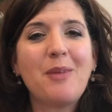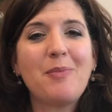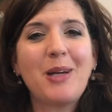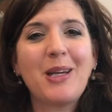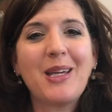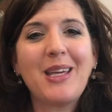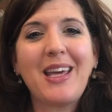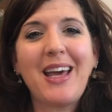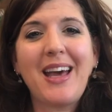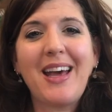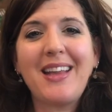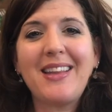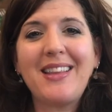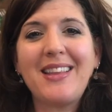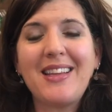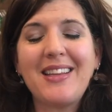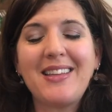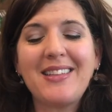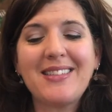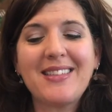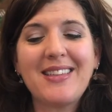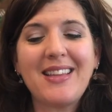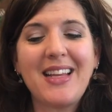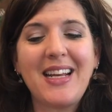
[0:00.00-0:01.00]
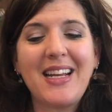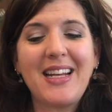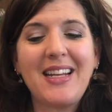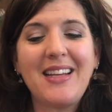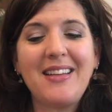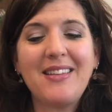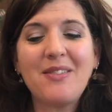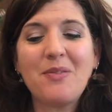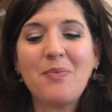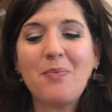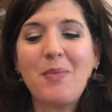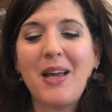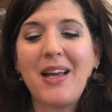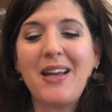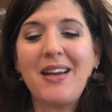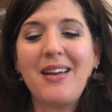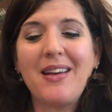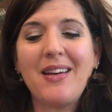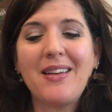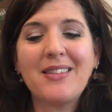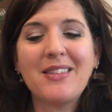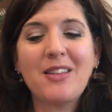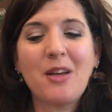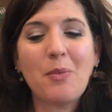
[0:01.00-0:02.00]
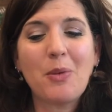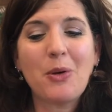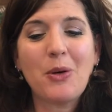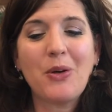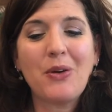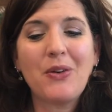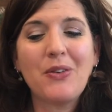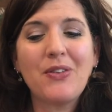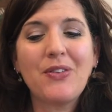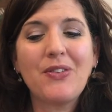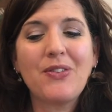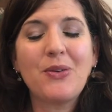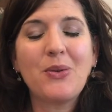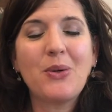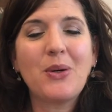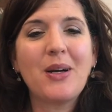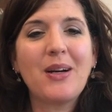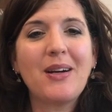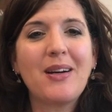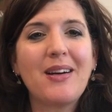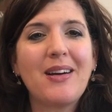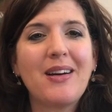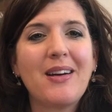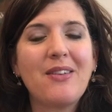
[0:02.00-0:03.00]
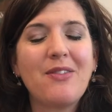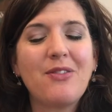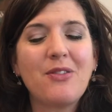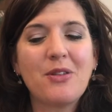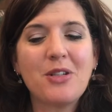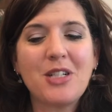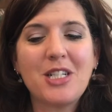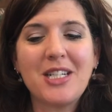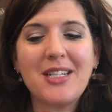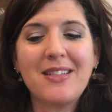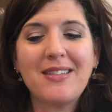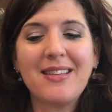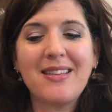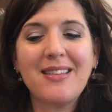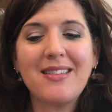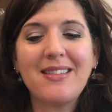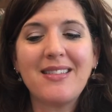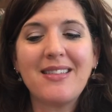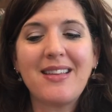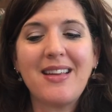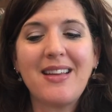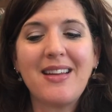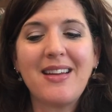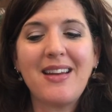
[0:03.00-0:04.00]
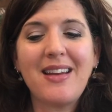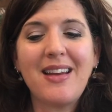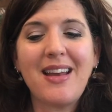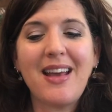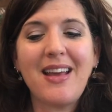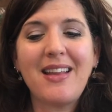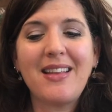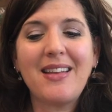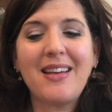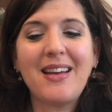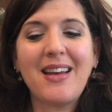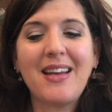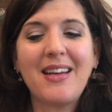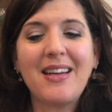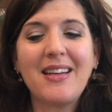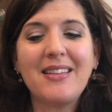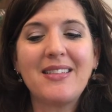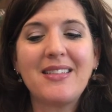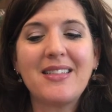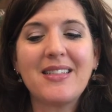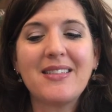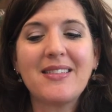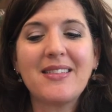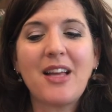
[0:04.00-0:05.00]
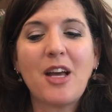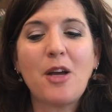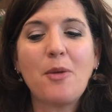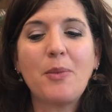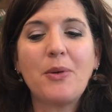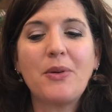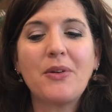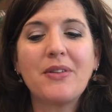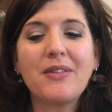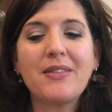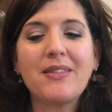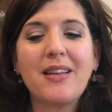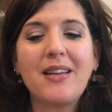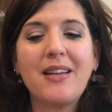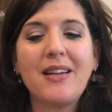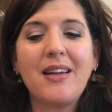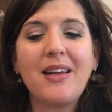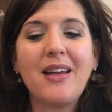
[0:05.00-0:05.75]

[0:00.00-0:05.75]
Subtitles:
again, these ladies made a supper for Jesus and his disciples.